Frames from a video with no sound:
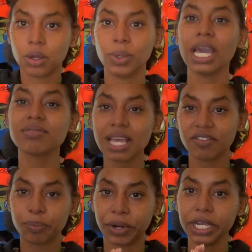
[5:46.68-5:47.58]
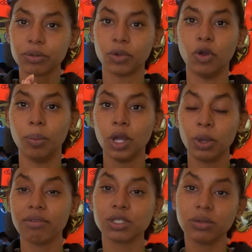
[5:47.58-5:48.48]
We have to have a prayer room.
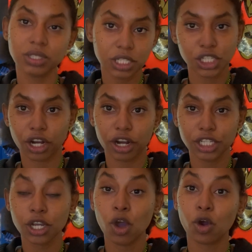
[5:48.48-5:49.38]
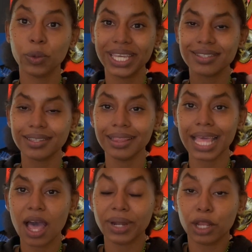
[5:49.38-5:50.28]
We have to go to the church or we can sit
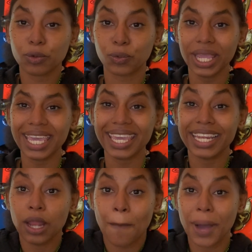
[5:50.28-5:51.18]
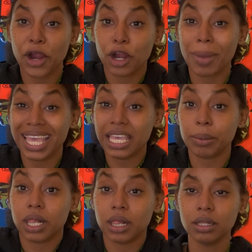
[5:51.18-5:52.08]
down and read our
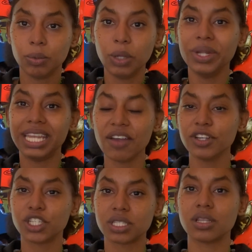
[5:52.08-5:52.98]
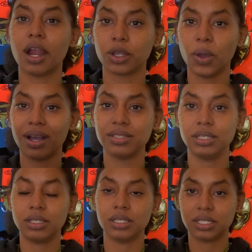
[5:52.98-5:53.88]
Bible. We would never just start going on
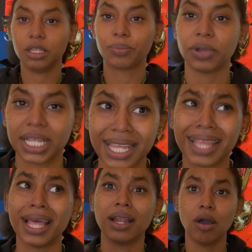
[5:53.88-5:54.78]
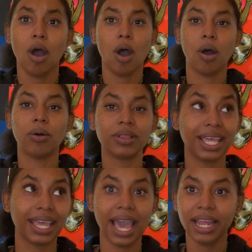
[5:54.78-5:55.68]
TTC and praying like that. Oh,
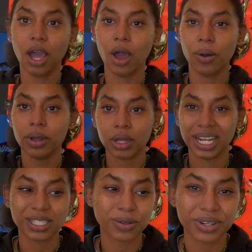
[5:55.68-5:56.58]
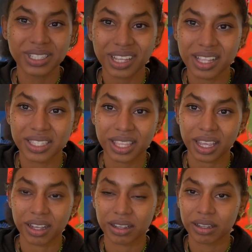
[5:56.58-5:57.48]
the ghetto. That's what Christians
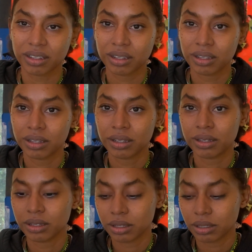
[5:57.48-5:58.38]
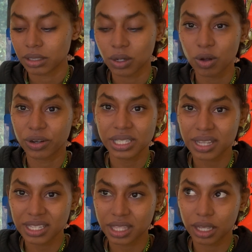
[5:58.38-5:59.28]
think. So don't
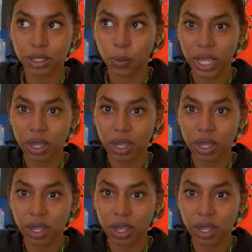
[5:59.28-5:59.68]
Christians think the way